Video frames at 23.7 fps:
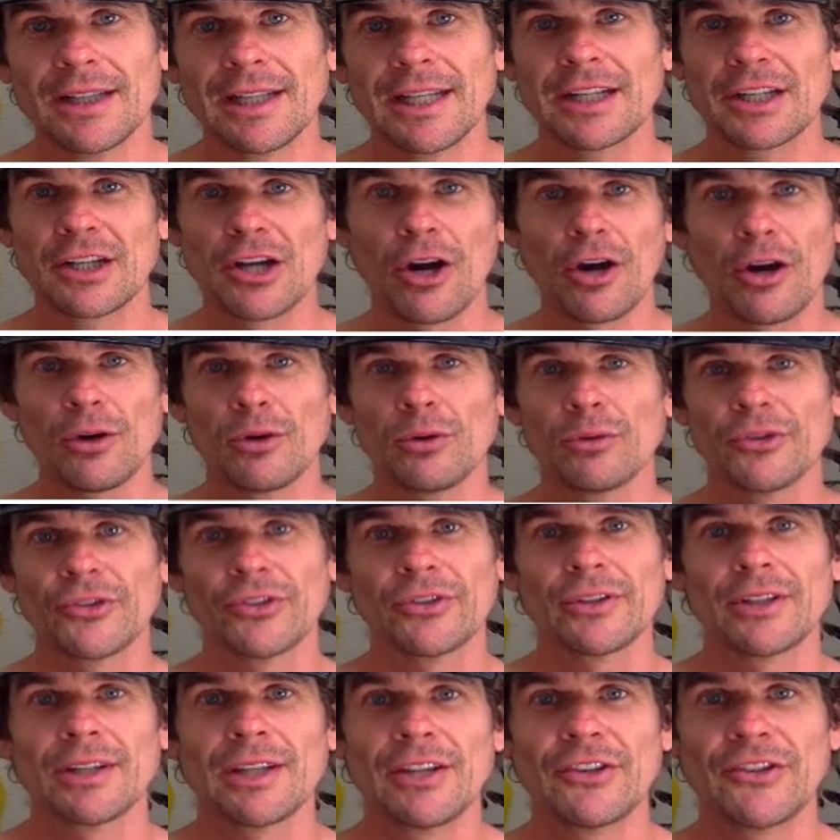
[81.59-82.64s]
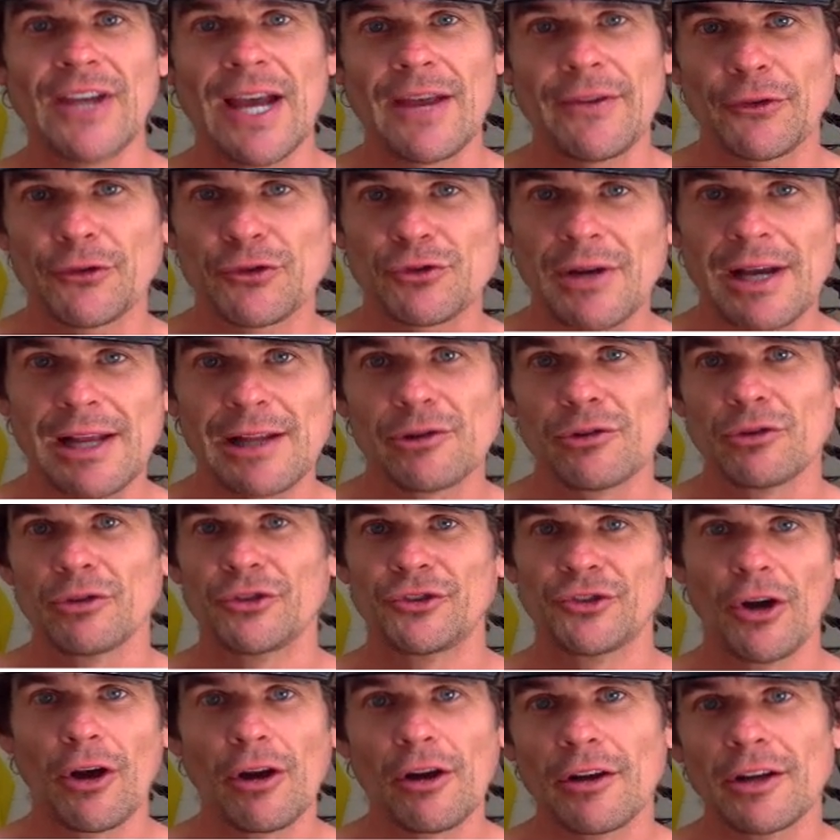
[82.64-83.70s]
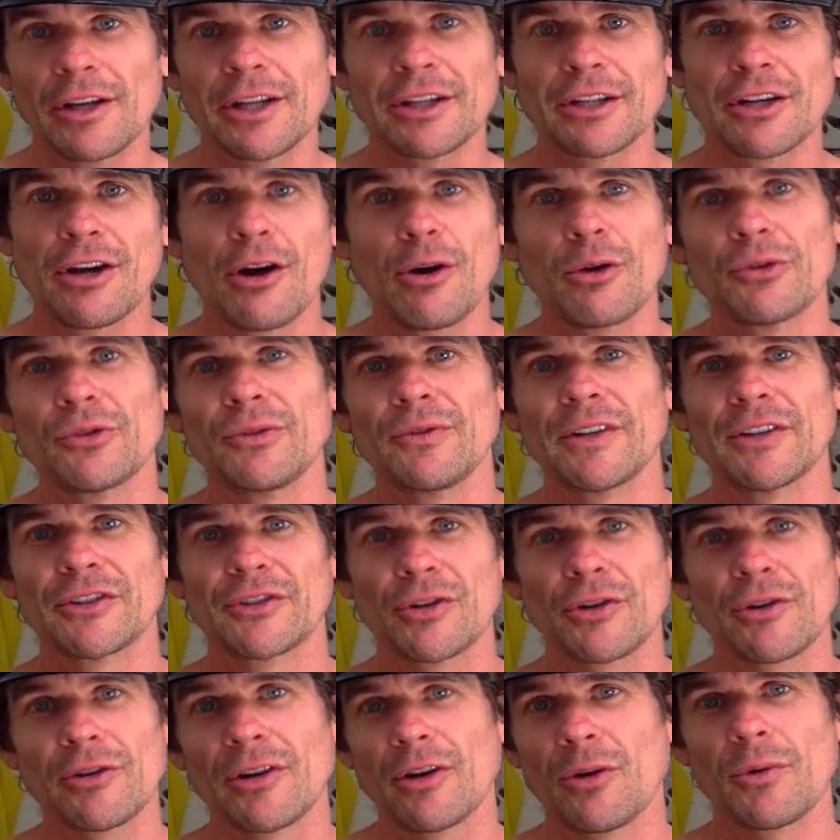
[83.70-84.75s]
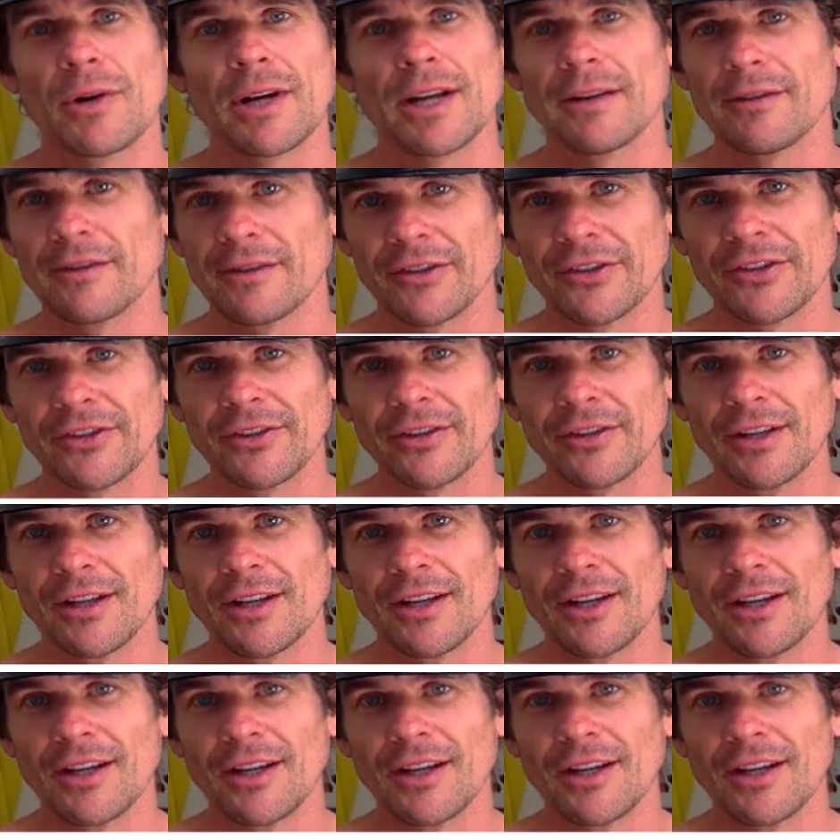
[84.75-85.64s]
in Coles in South Australia or a dollar in Coles in Victoria or whatever's.